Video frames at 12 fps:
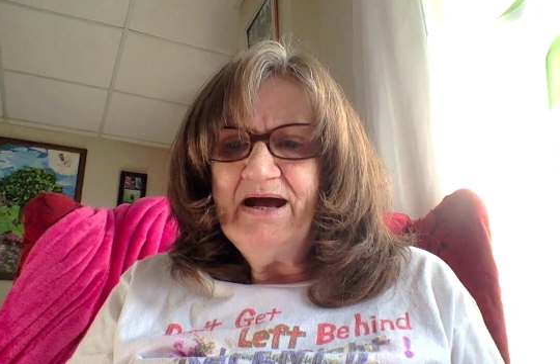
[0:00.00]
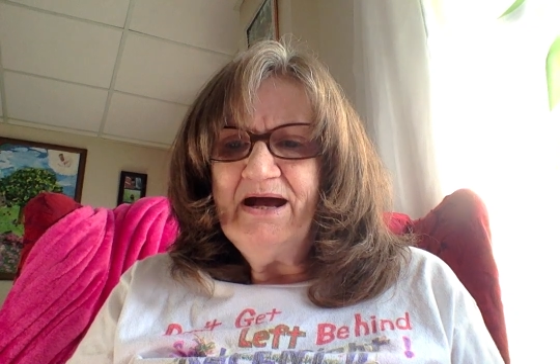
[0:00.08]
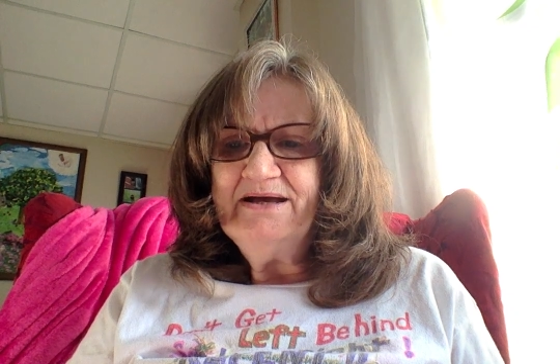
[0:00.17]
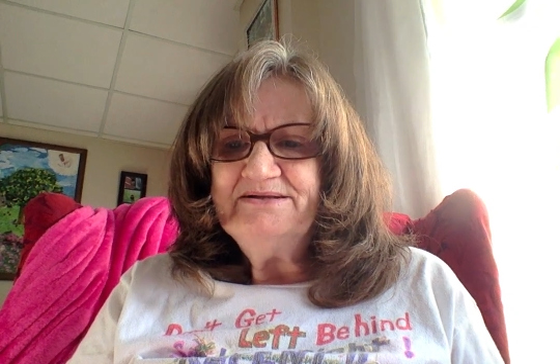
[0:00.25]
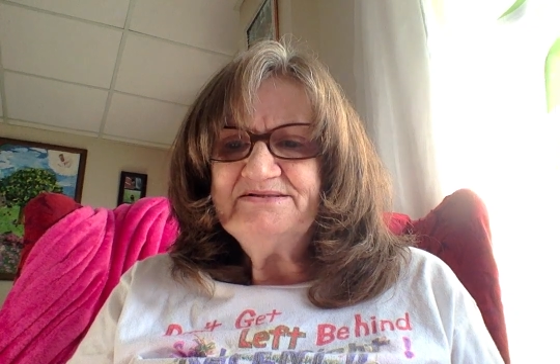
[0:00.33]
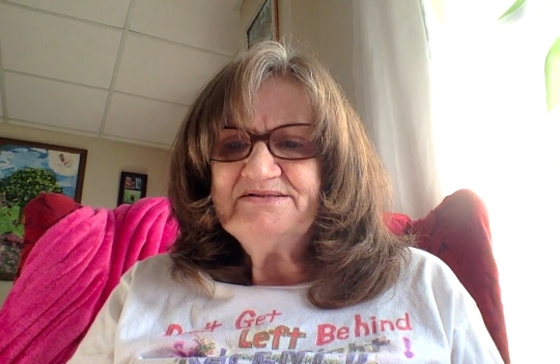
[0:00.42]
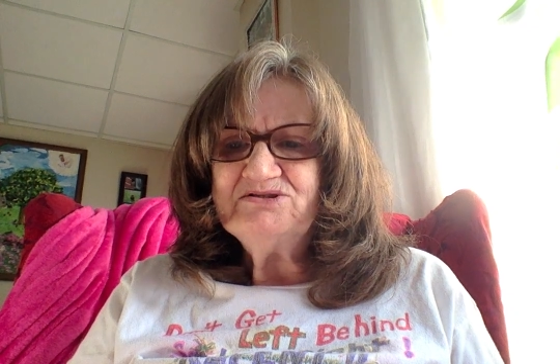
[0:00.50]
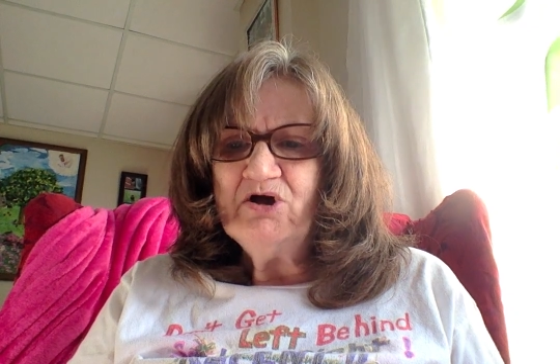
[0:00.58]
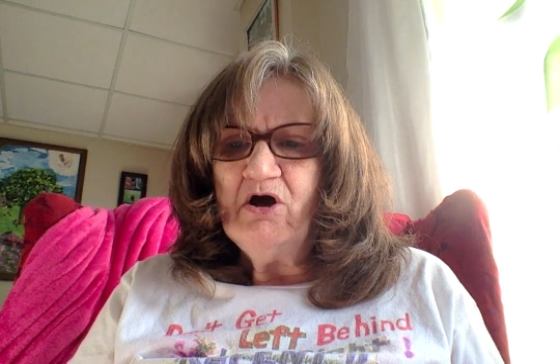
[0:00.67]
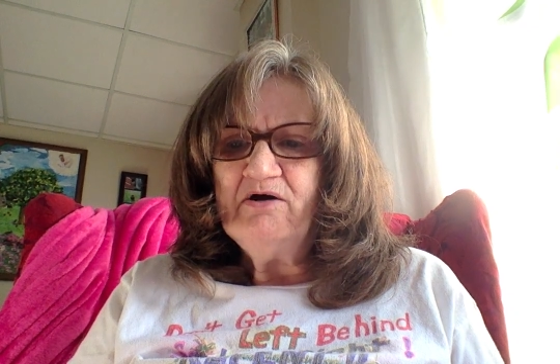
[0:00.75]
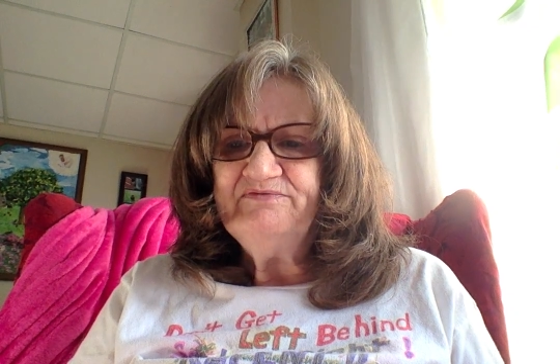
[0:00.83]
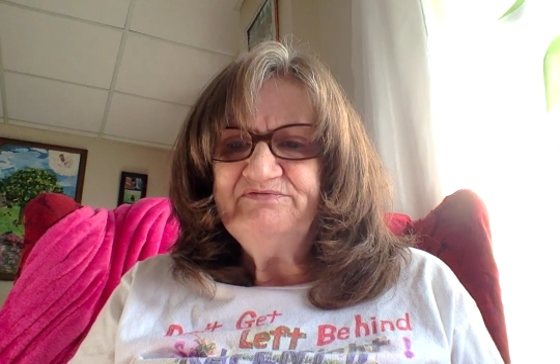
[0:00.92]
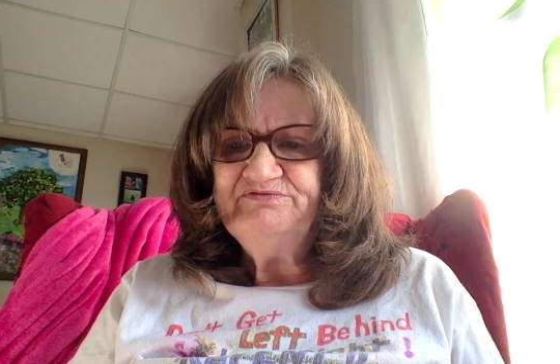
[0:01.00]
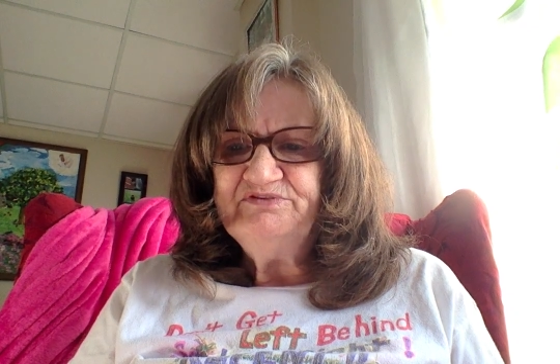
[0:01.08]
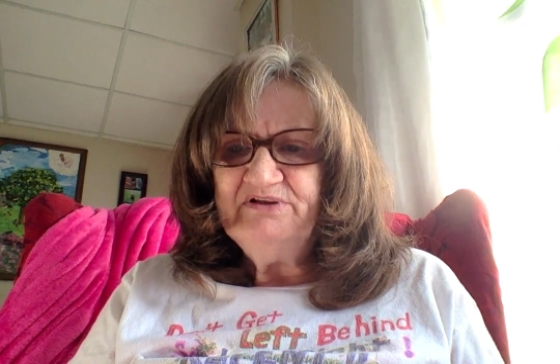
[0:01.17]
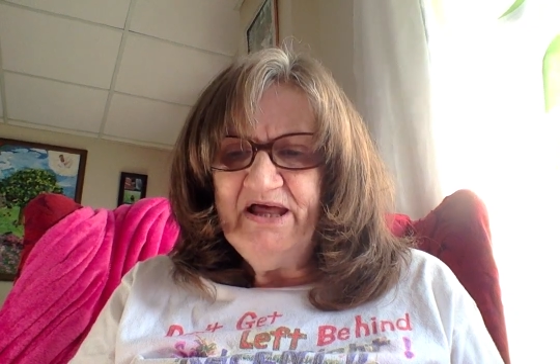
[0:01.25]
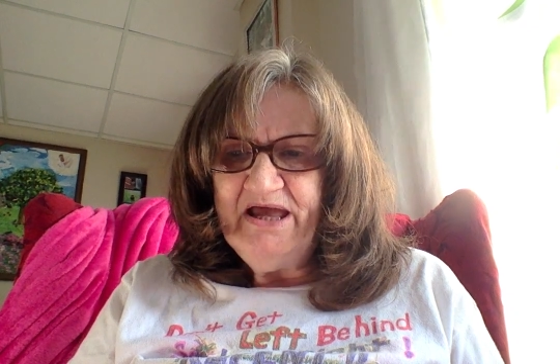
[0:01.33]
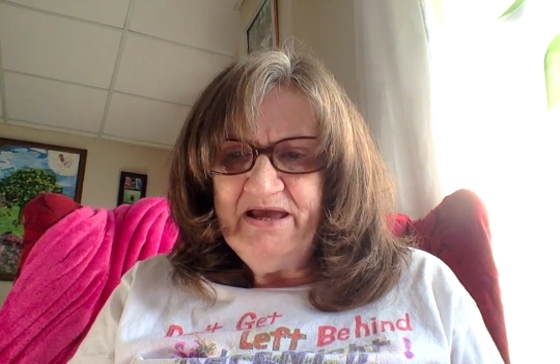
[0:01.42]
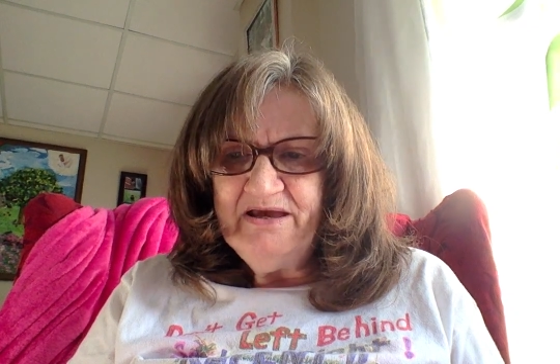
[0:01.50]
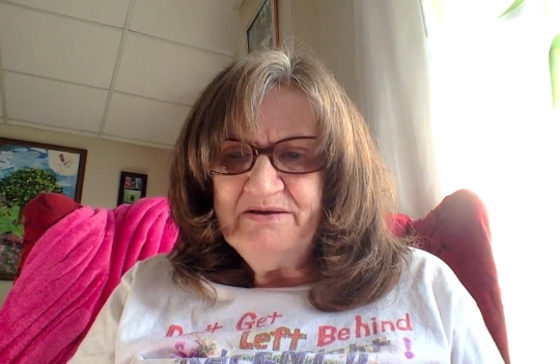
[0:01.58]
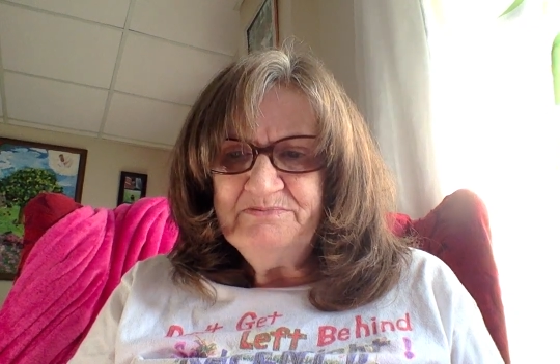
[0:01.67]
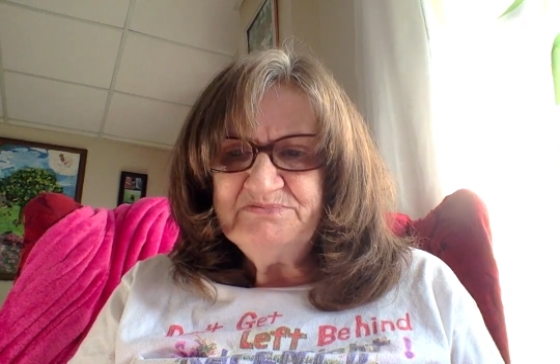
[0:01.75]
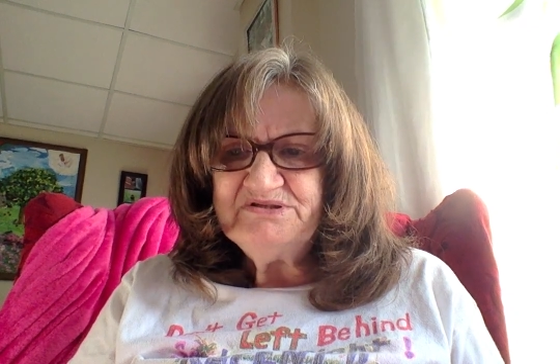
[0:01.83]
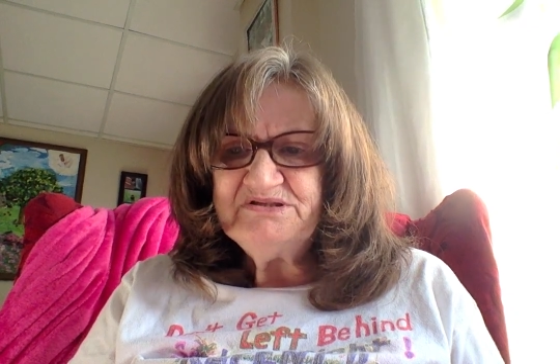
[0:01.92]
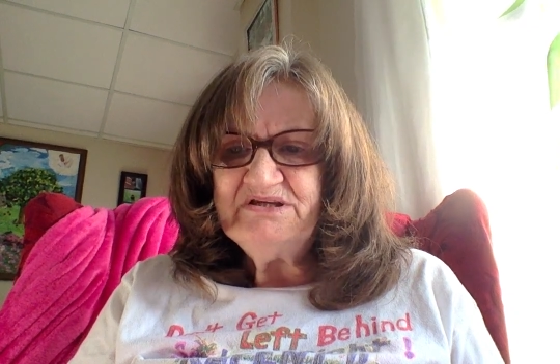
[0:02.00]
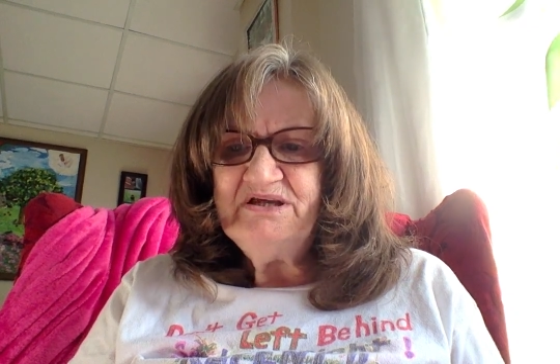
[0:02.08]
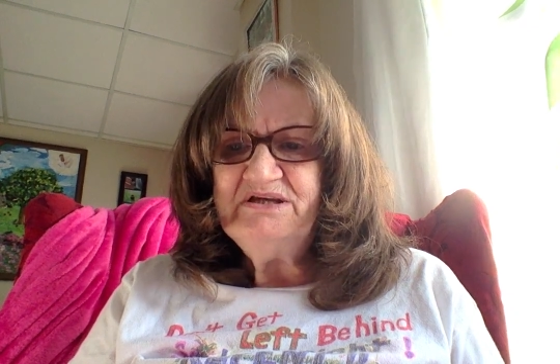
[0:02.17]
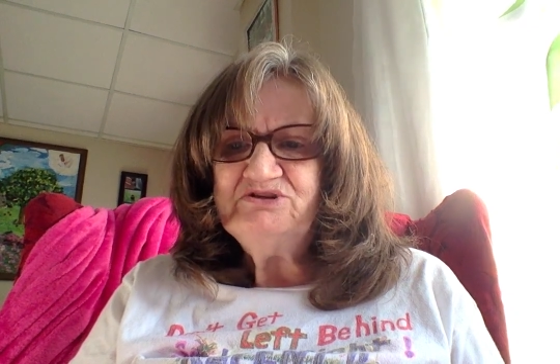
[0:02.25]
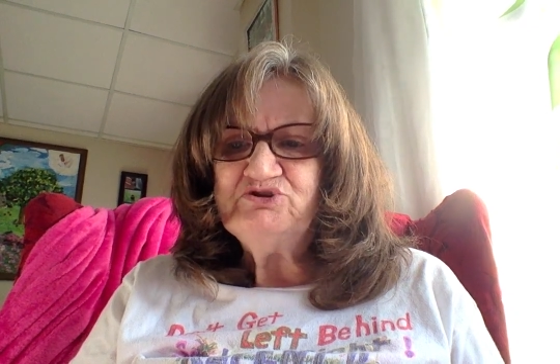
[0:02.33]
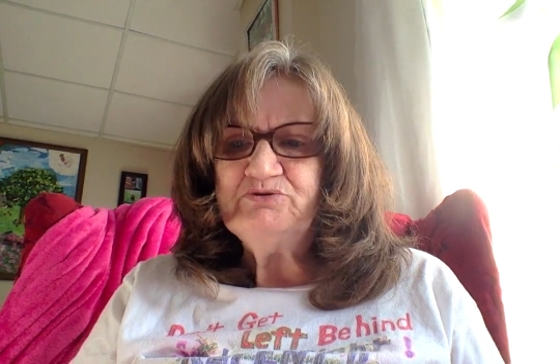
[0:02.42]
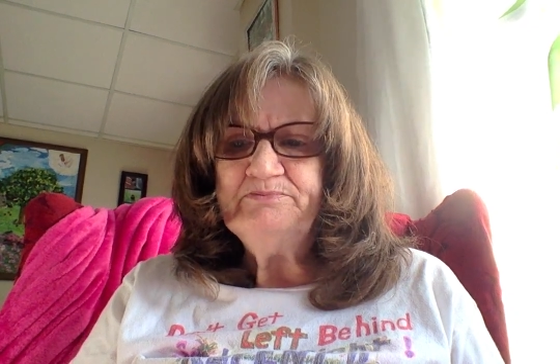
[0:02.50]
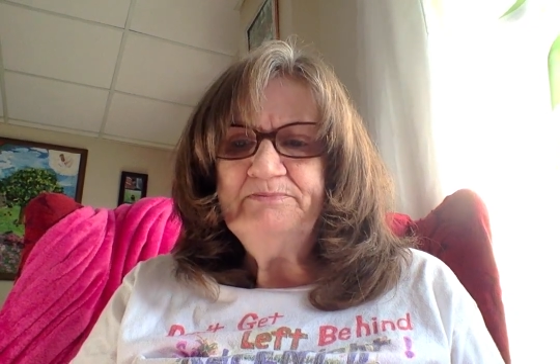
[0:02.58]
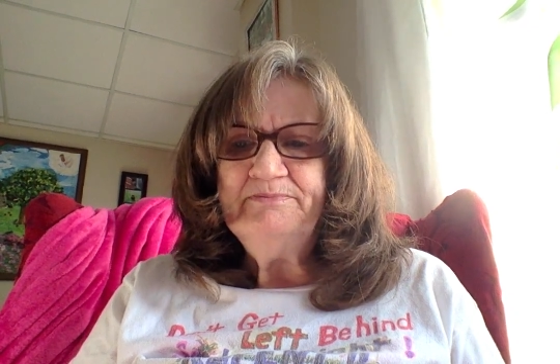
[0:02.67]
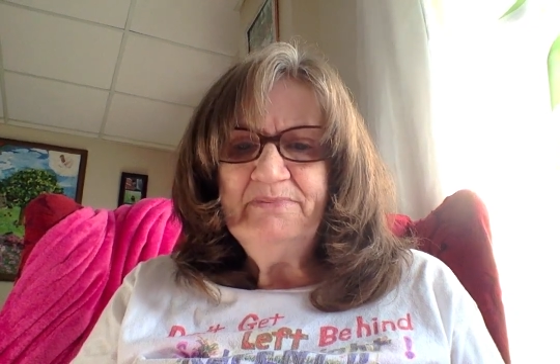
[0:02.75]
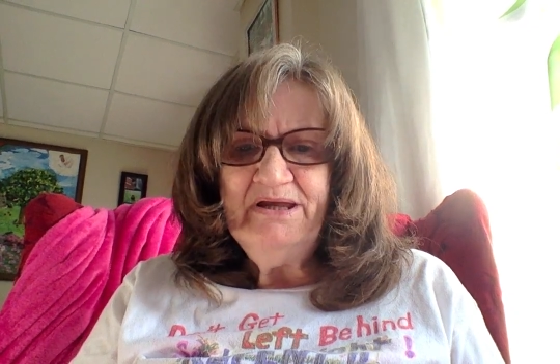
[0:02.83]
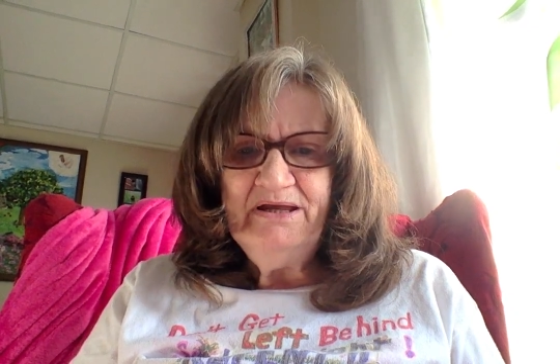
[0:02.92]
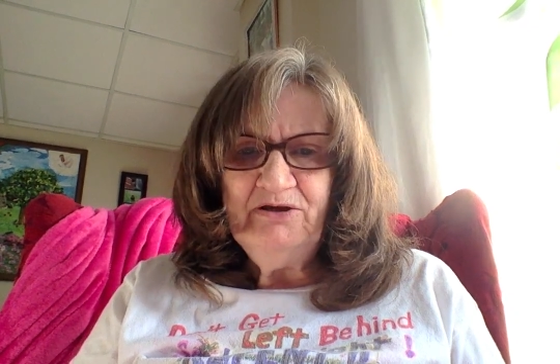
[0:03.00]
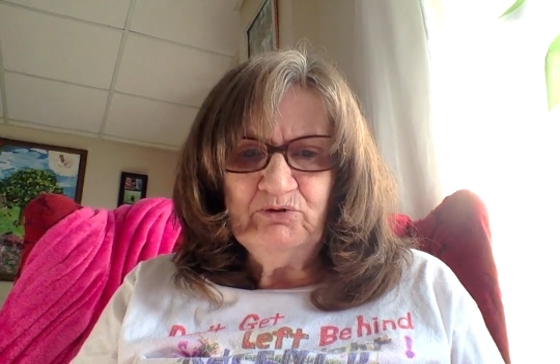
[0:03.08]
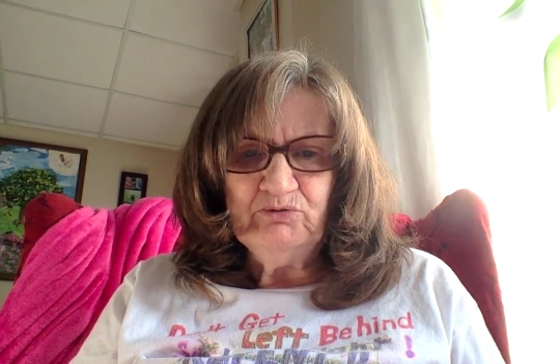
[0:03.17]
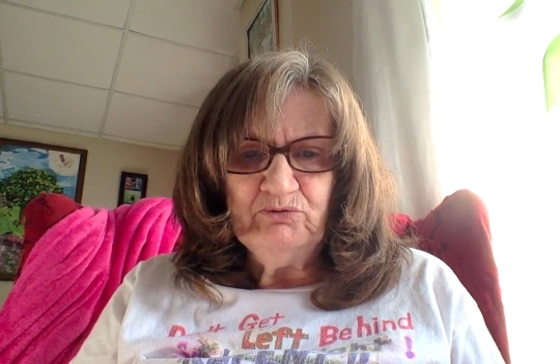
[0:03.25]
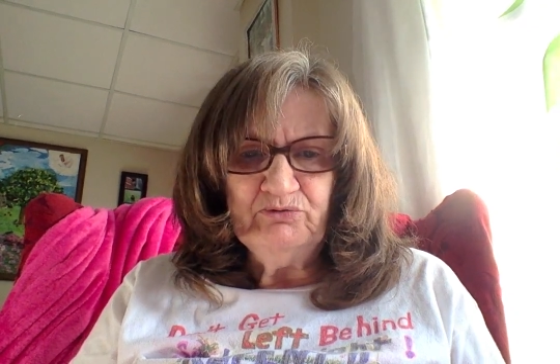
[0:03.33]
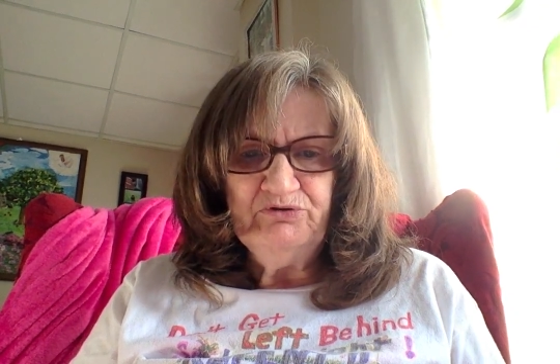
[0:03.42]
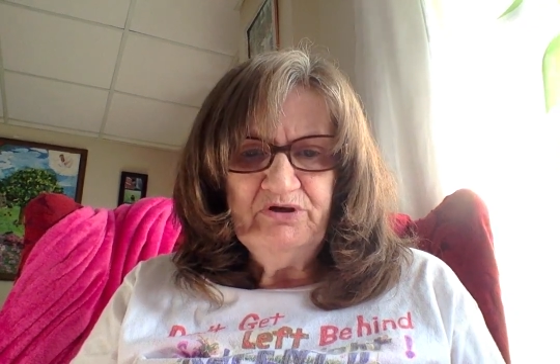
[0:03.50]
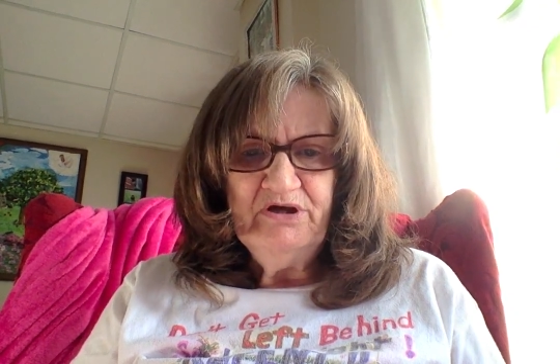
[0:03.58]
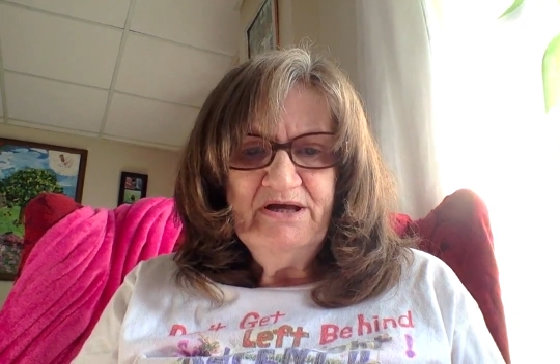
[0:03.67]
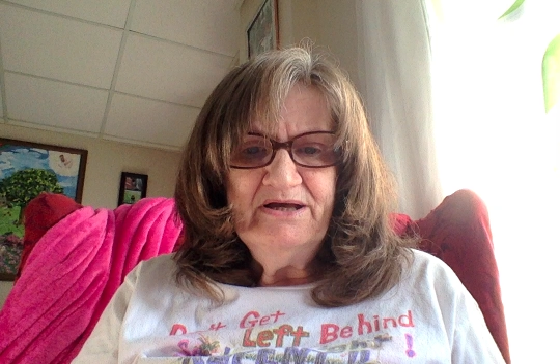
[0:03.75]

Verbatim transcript: I saw flames intermingled